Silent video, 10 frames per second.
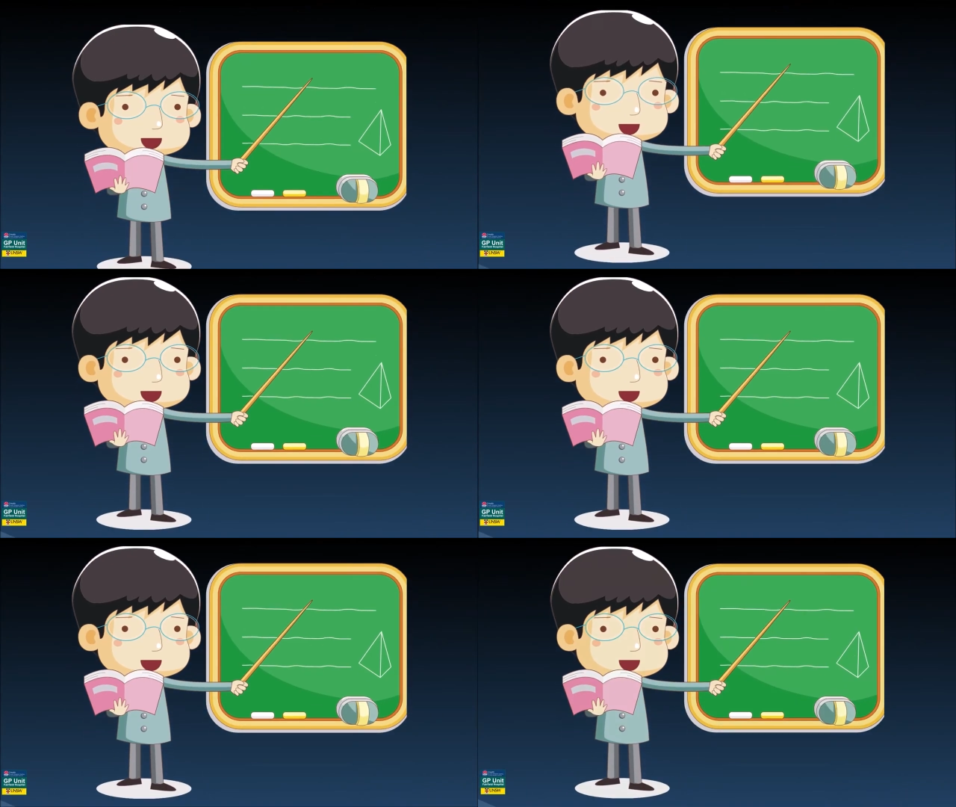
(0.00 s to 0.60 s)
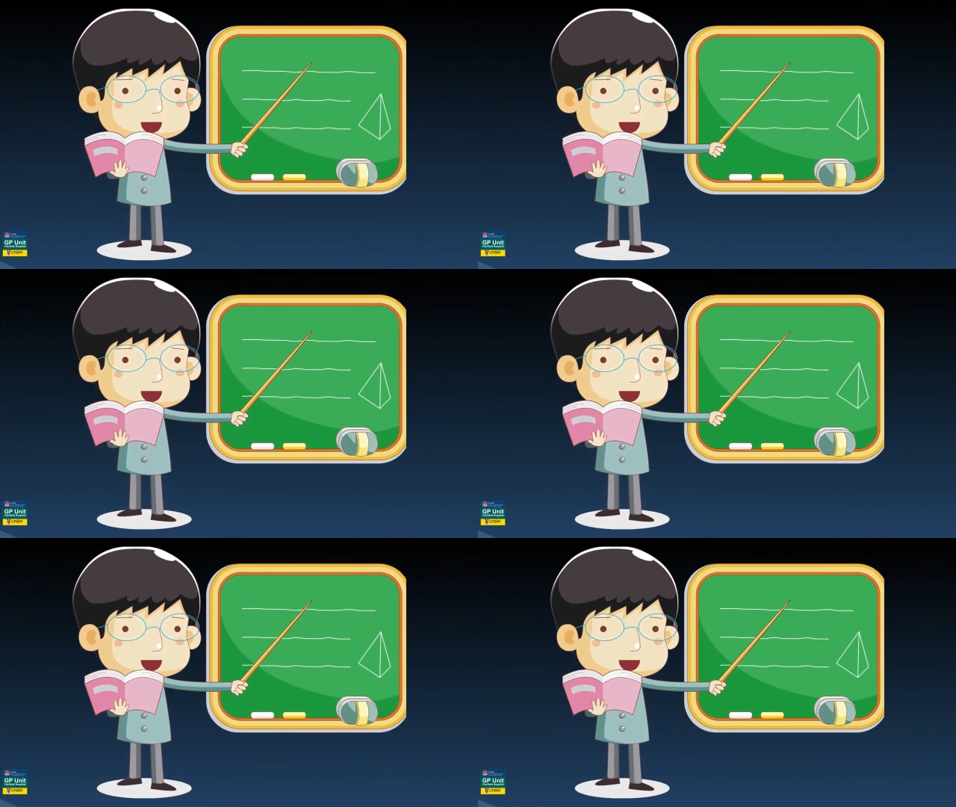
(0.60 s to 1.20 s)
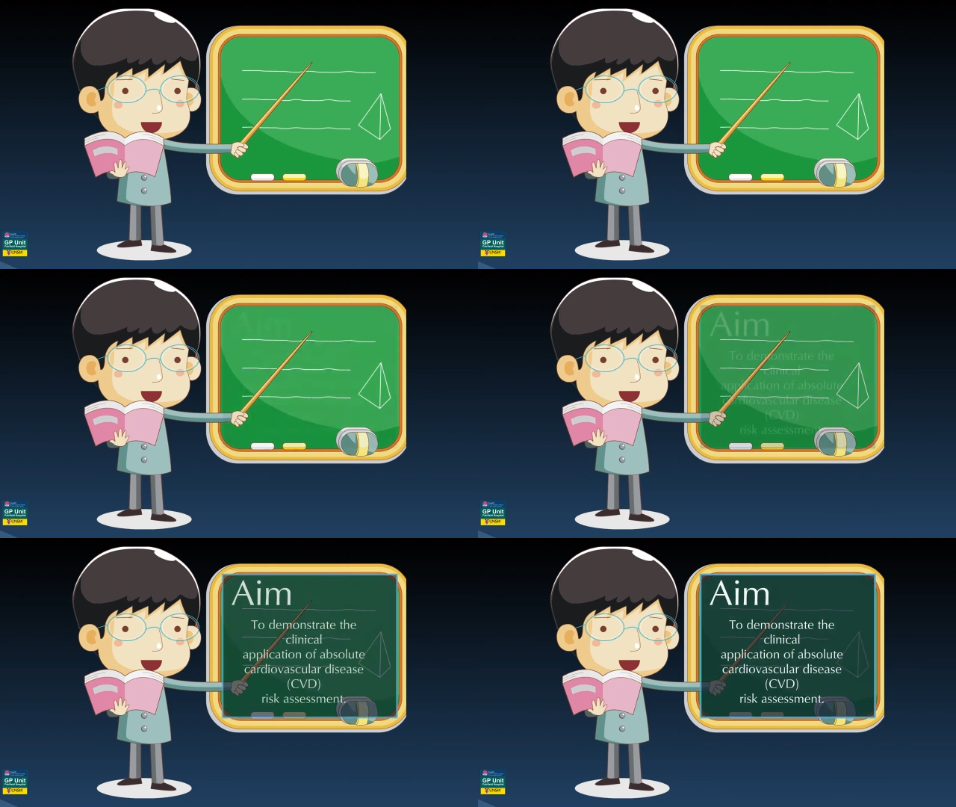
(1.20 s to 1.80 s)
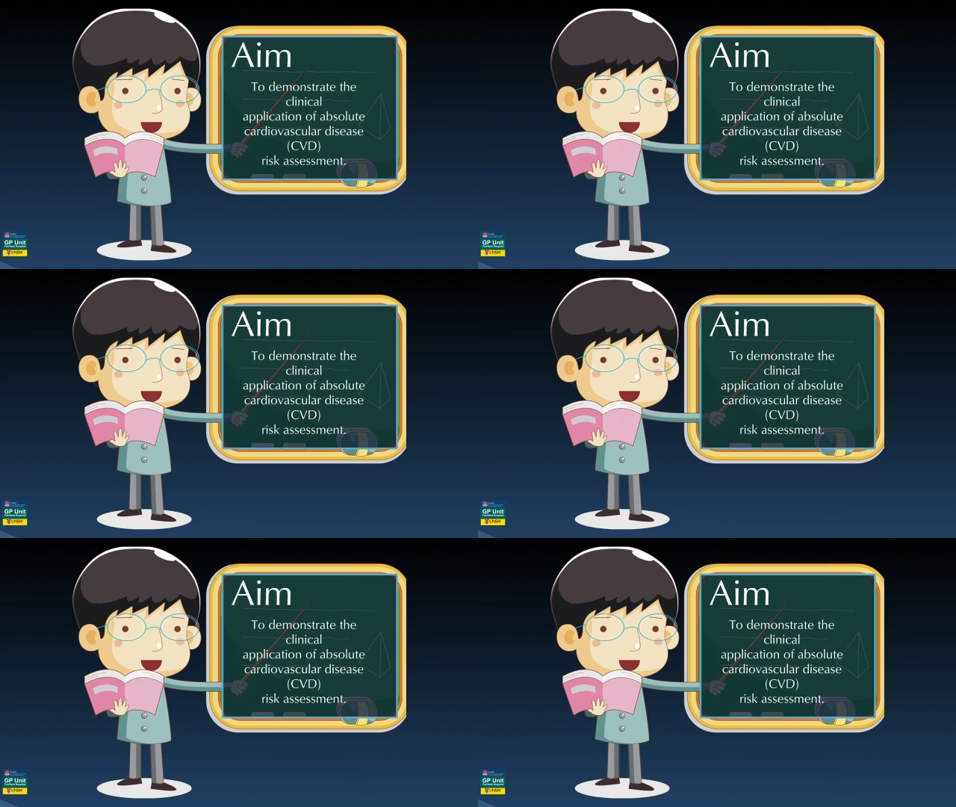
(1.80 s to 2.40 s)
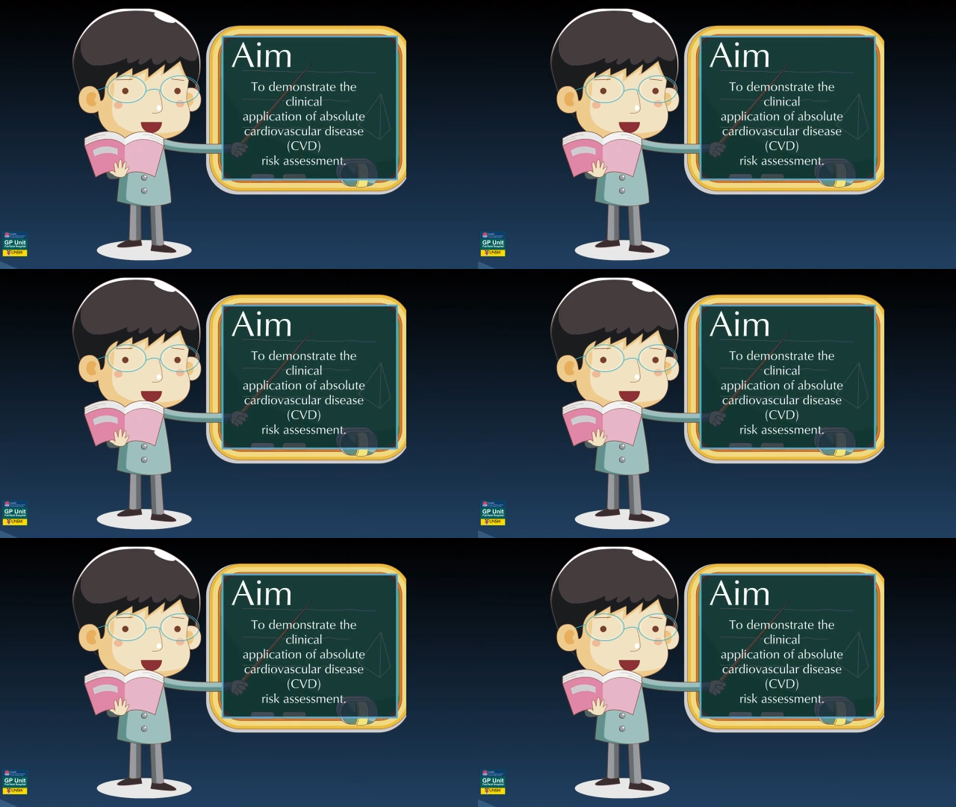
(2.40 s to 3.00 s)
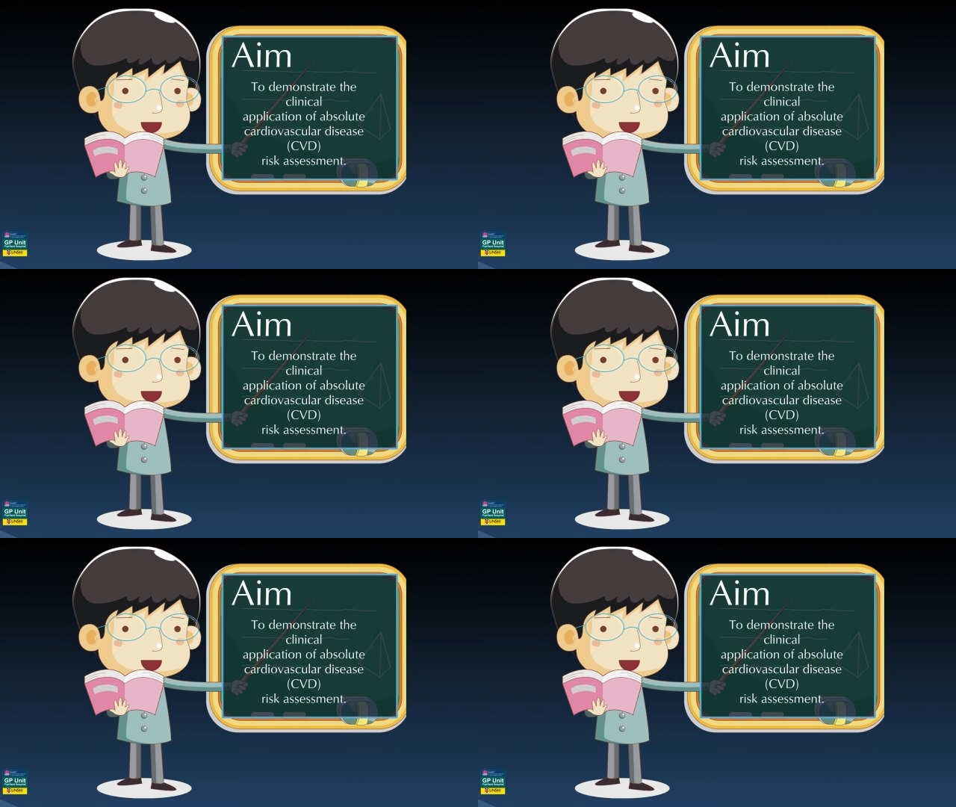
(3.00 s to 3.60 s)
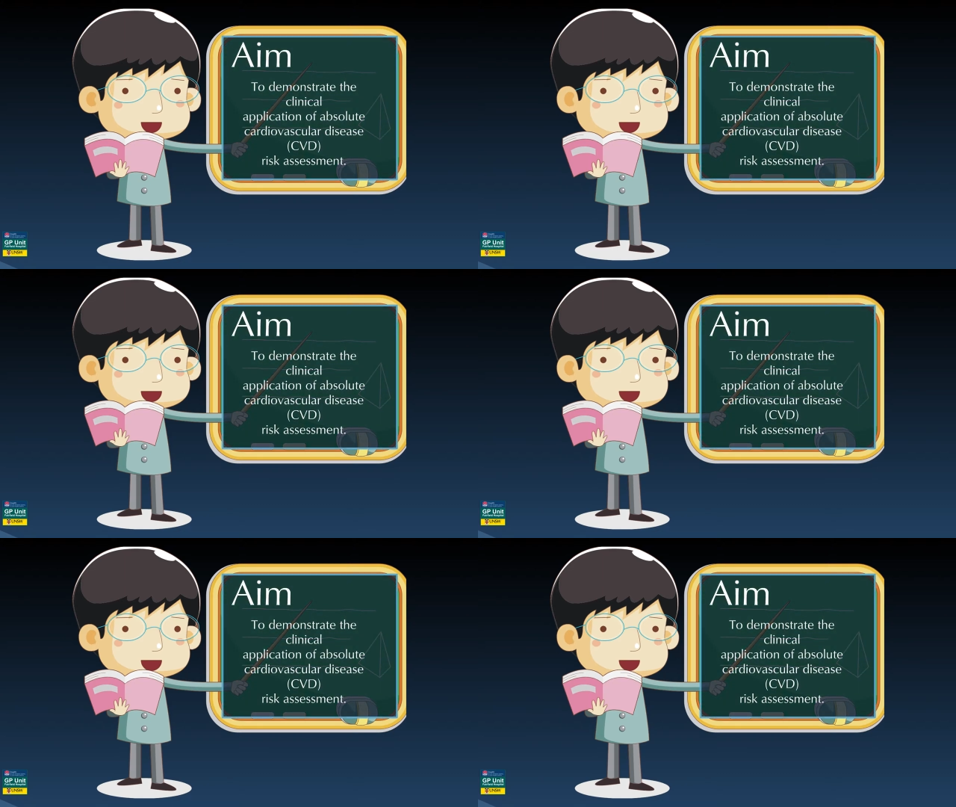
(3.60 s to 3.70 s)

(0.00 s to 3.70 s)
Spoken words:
Nobody's mouth can be seen.